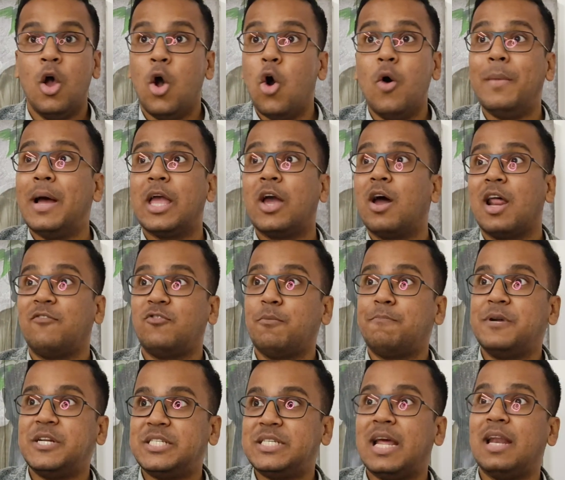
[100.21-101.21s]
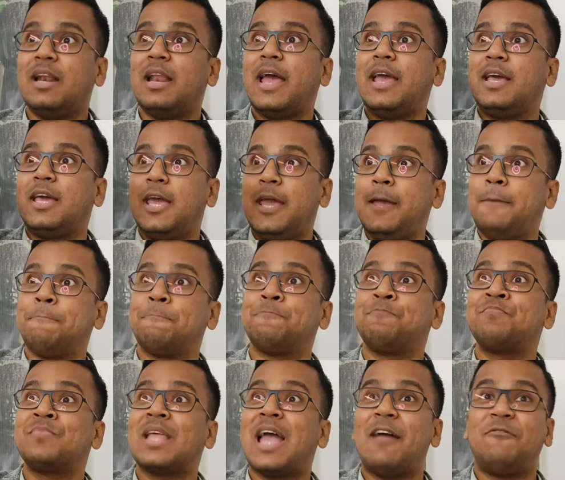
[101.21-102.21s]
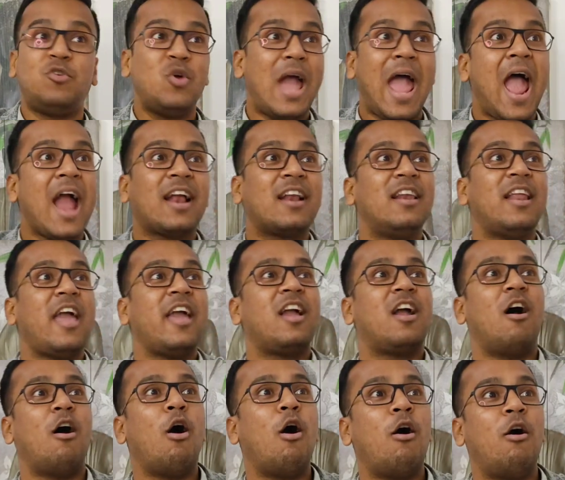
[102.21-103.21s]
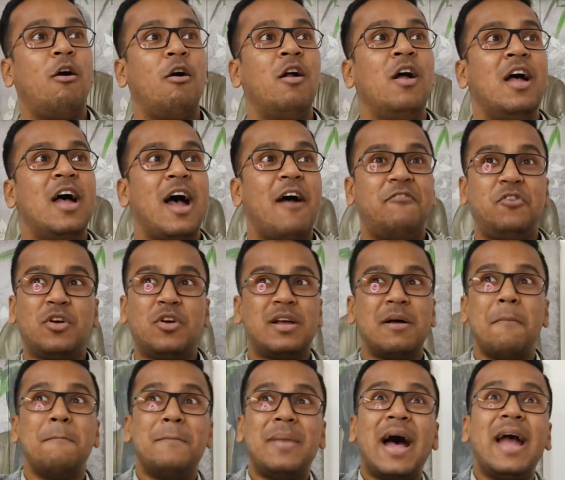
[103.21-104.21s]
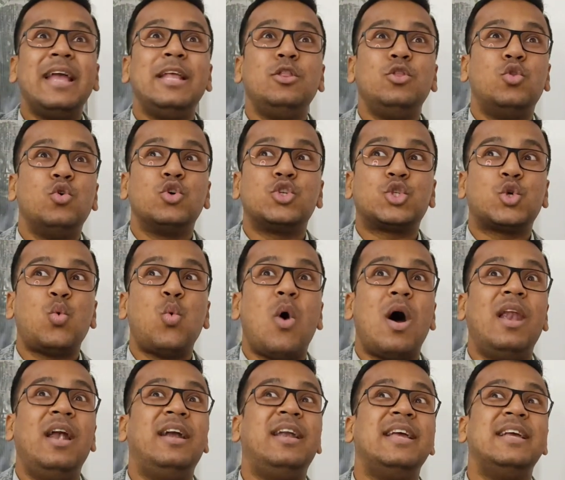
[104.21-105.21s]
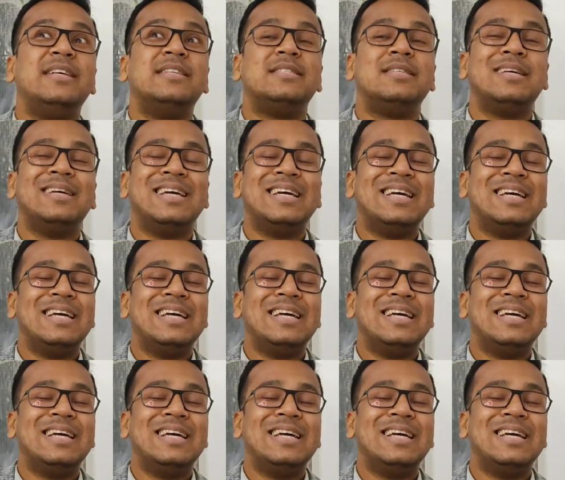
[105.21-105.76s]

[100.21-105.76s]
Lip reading: Oh my God, I have to pretend like him. I have to act like her. I have to combine those qualities.